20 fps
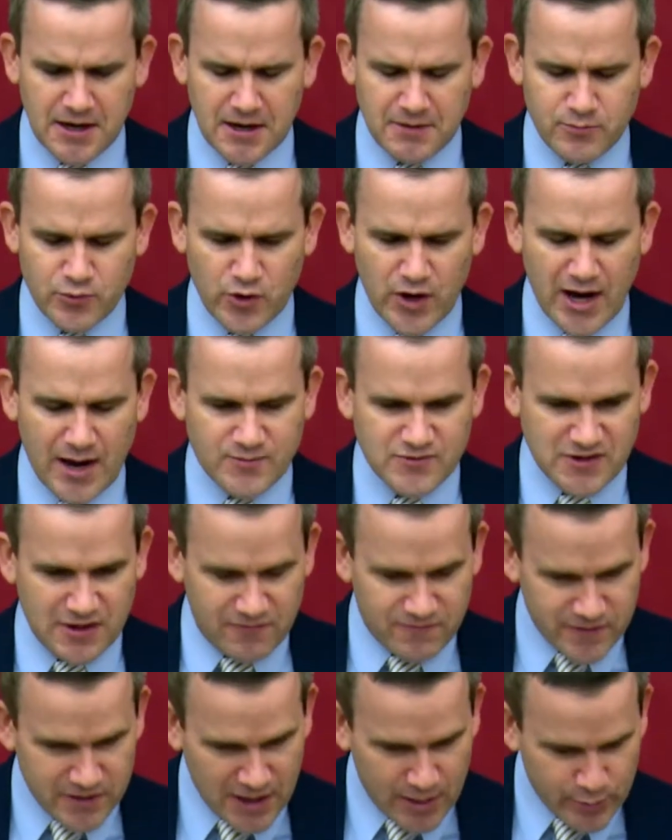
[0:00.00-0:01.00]
perhaps a
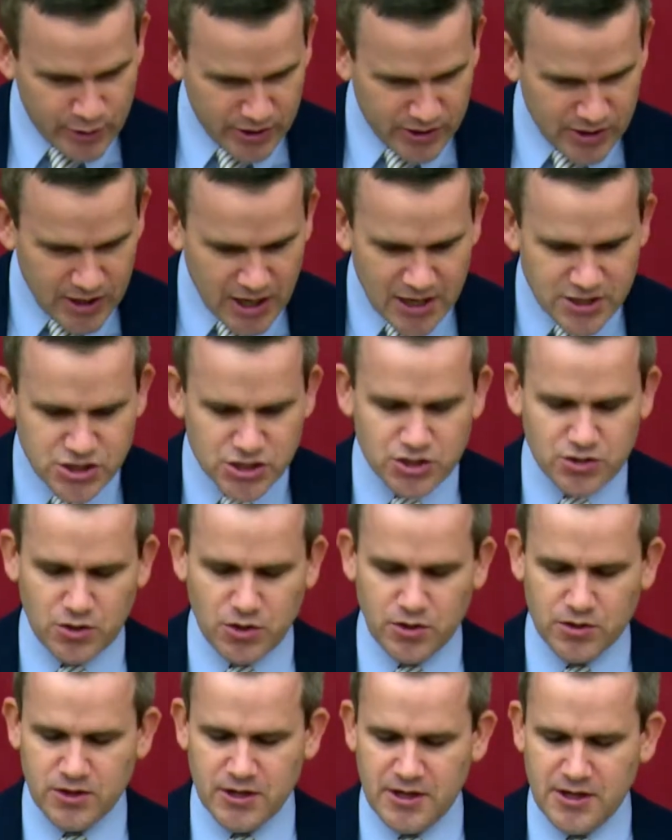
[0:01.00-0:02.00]

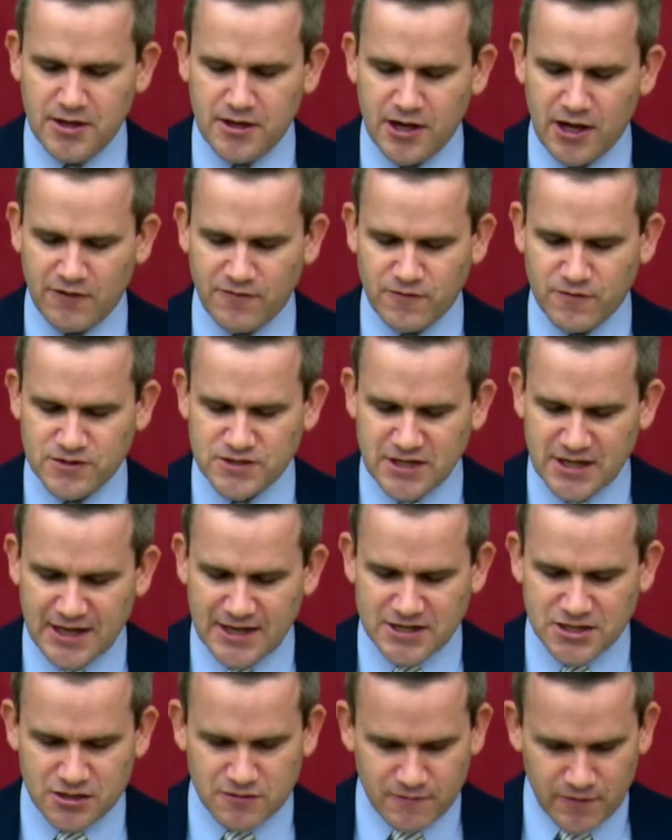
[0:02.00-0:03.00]
phenomenological effort to
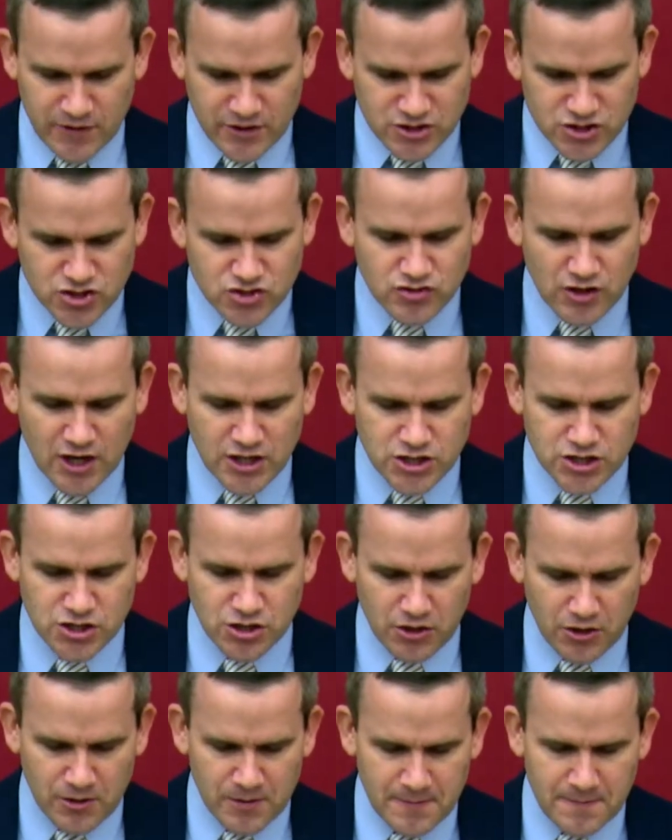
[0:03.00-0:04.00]
get to the very
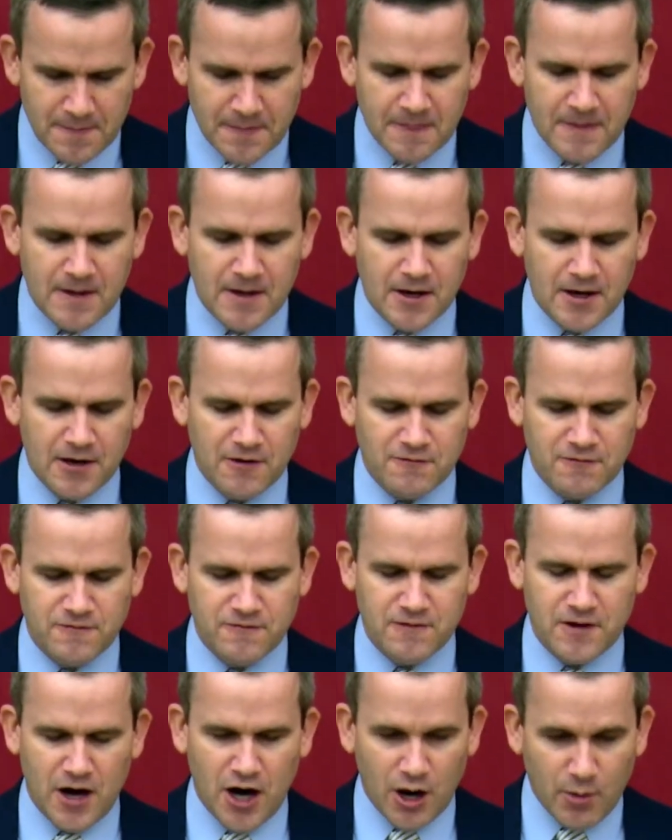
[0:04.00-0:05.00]
structure
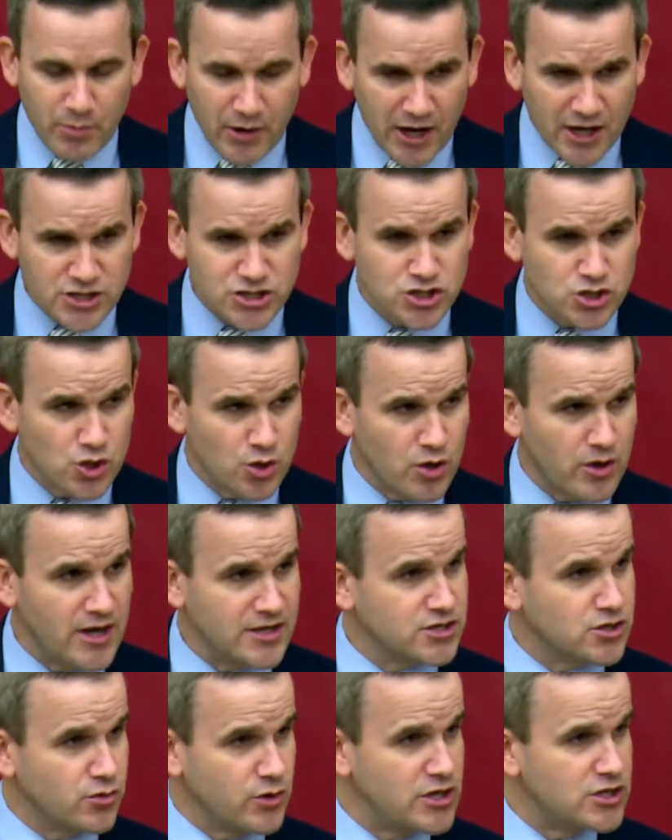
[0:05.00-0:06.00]
of our posture
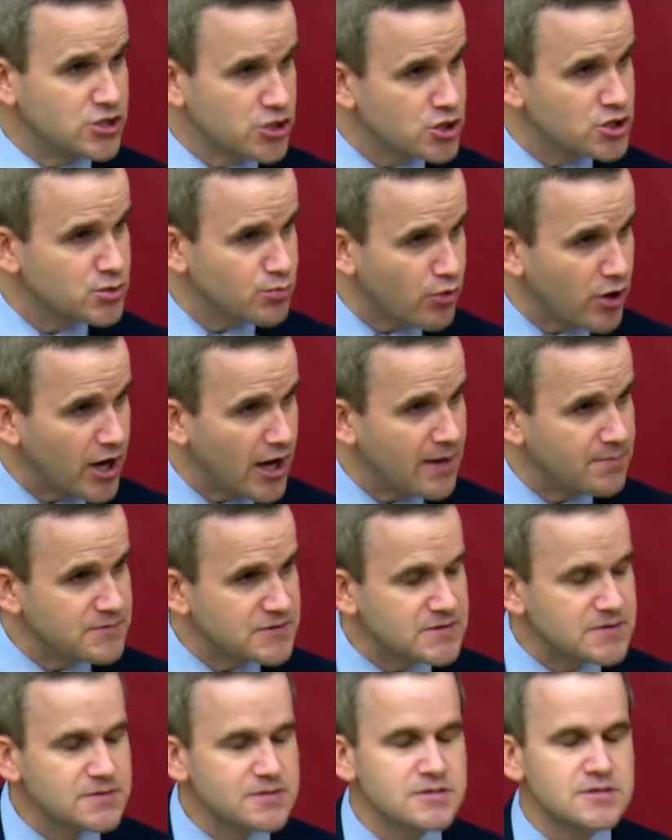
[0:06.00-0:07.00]
as creatures,
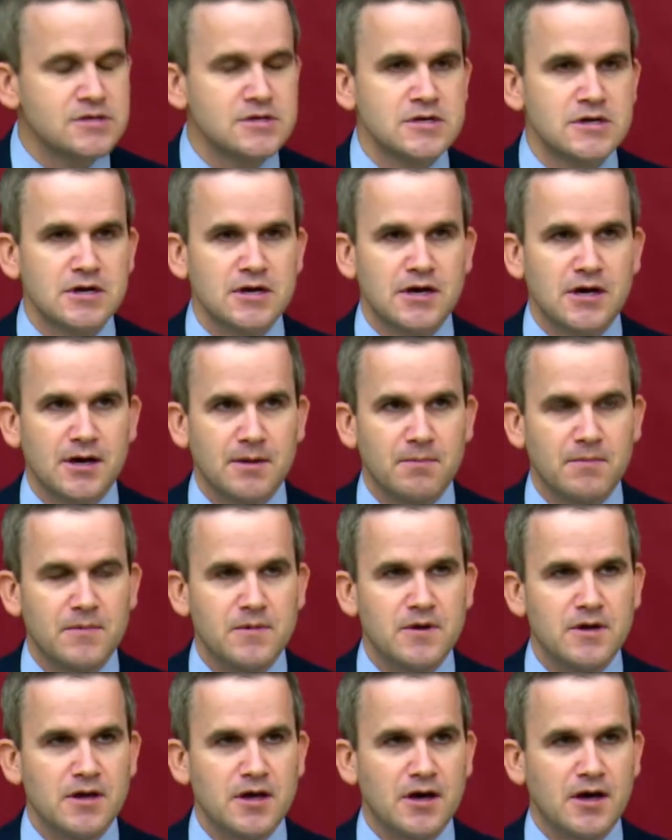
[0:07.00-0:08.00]
perhaps,
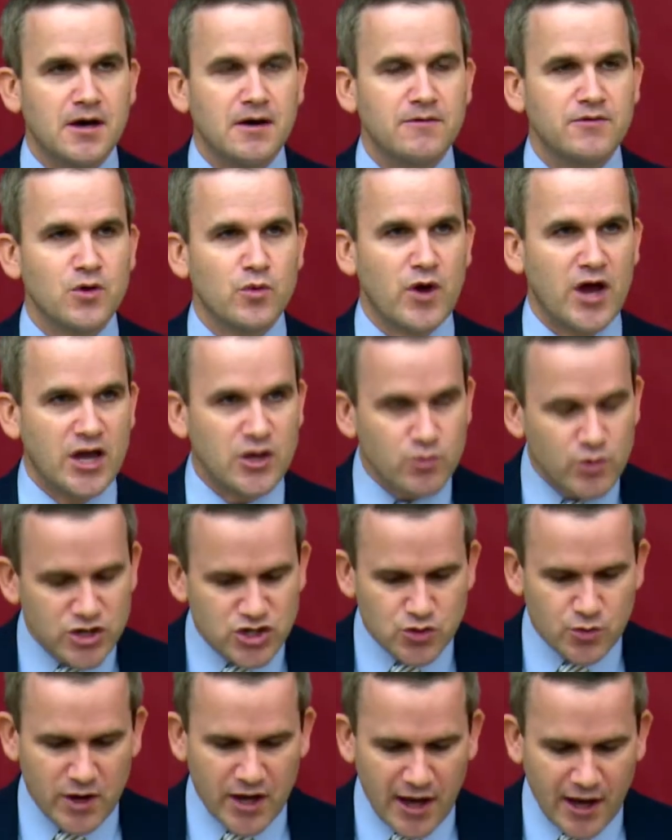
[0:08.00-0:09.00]
the way in
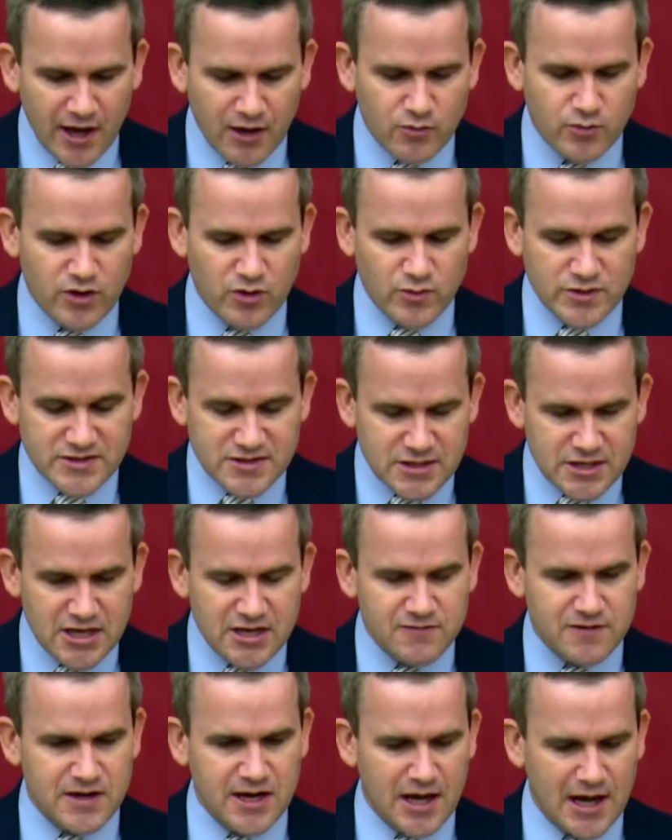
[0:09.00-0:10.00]
which we
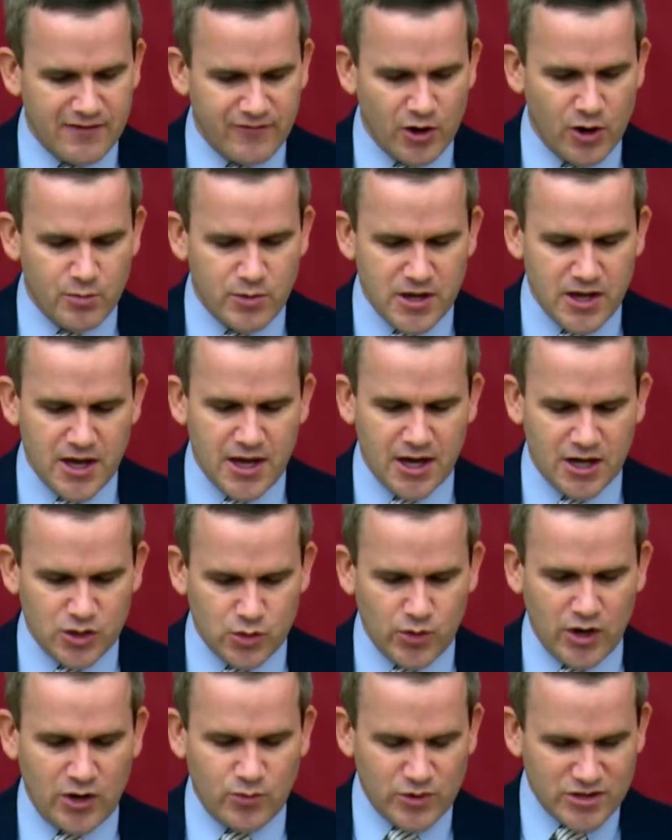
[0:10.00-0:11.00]
receive and have our being, and the
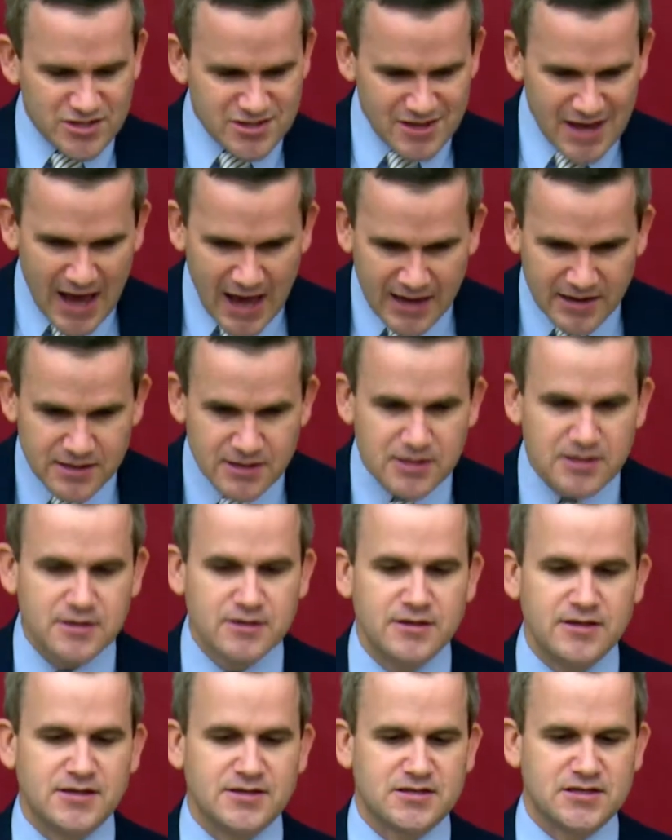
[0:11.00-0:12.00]
way in which that
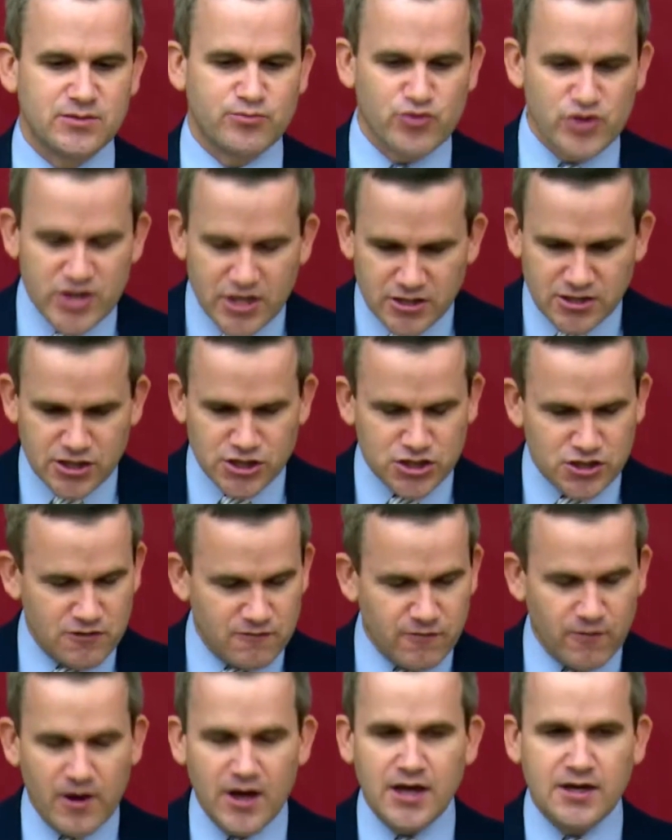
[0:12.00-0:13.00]
is the precondition
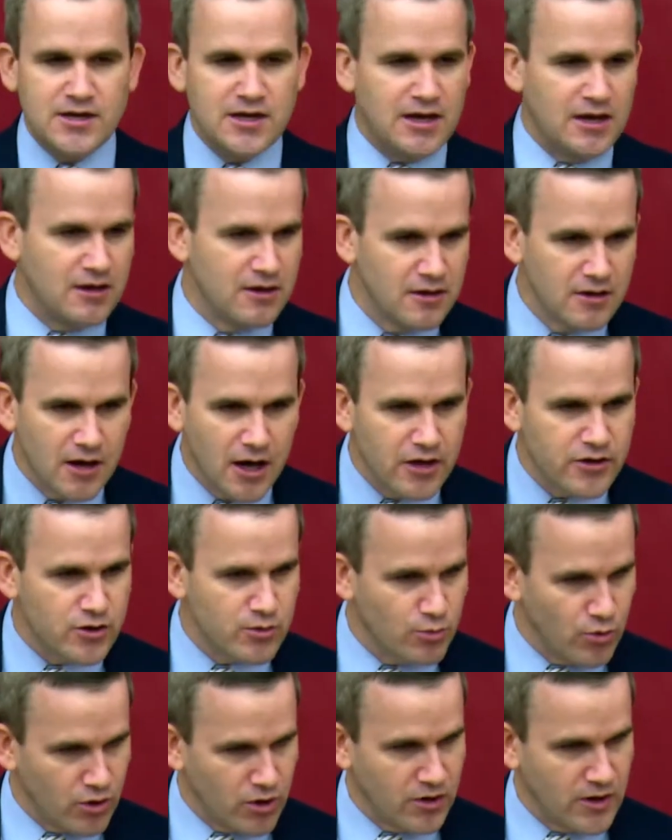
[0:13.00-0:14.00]
for any other
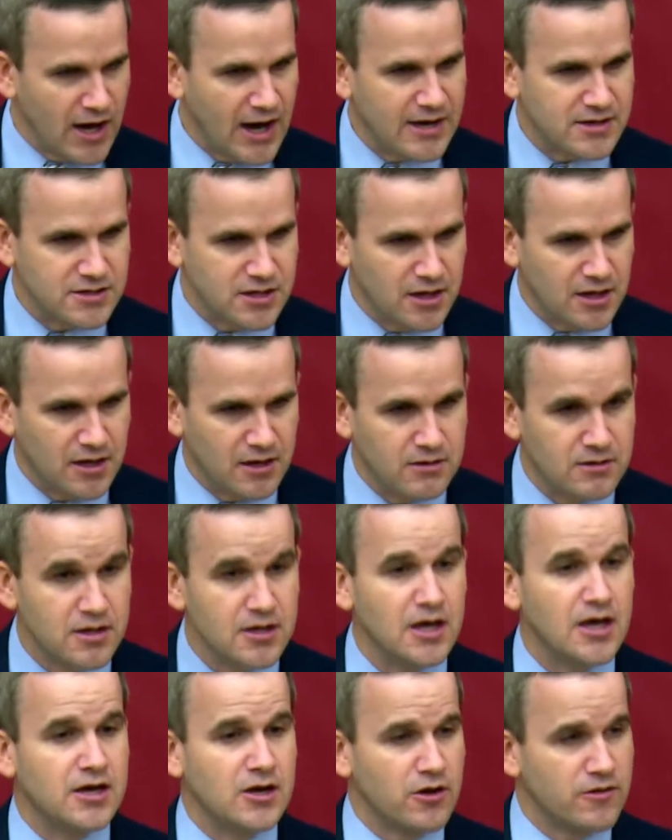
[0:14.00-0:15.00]
moral acting
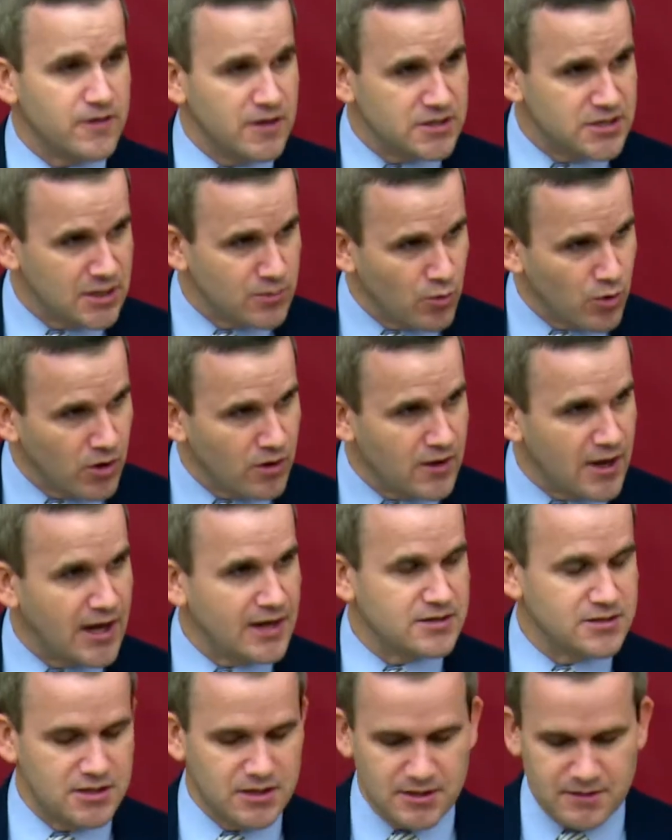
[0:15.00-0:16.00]
and authentic moral
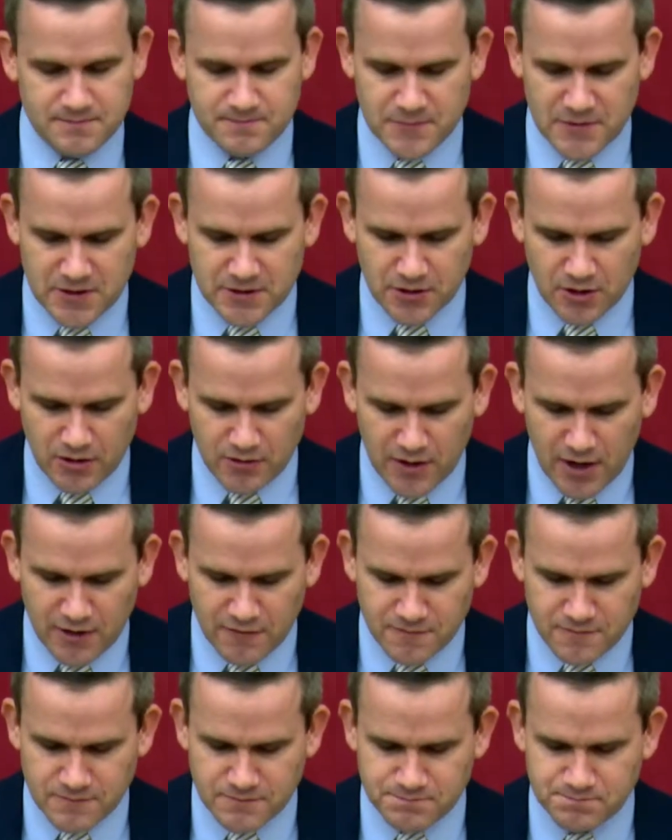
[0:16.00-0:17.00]
acting in our
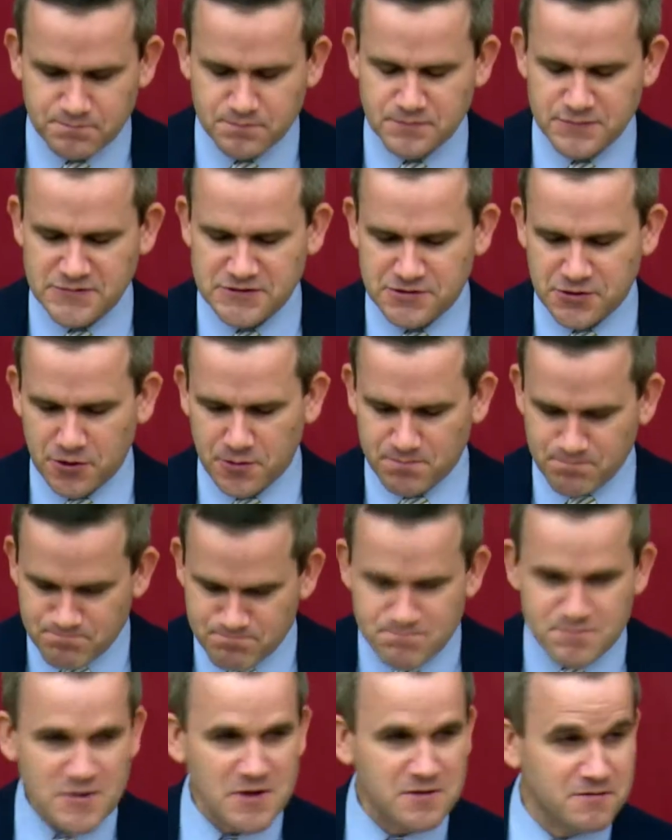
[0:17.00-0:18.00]
life. So,
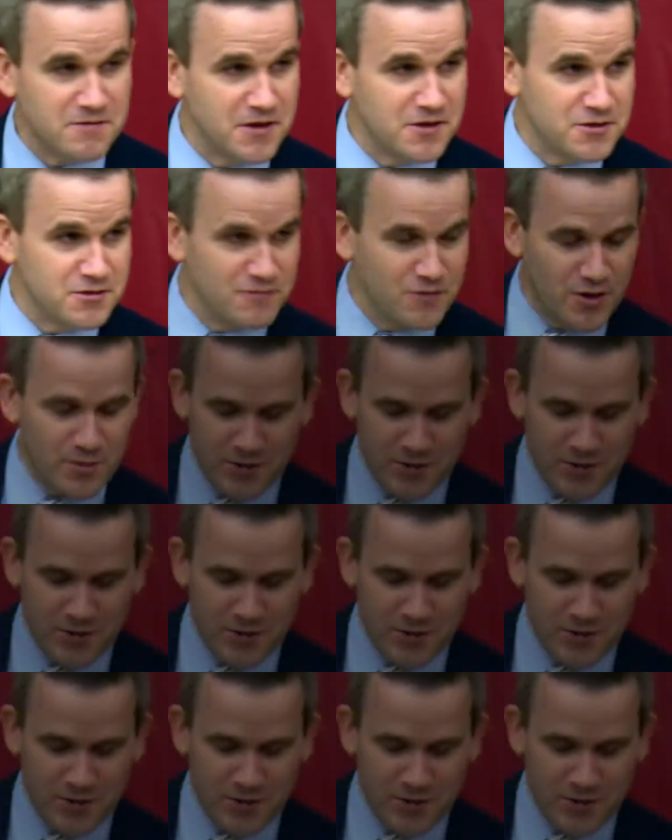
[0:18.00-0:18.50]
thank you very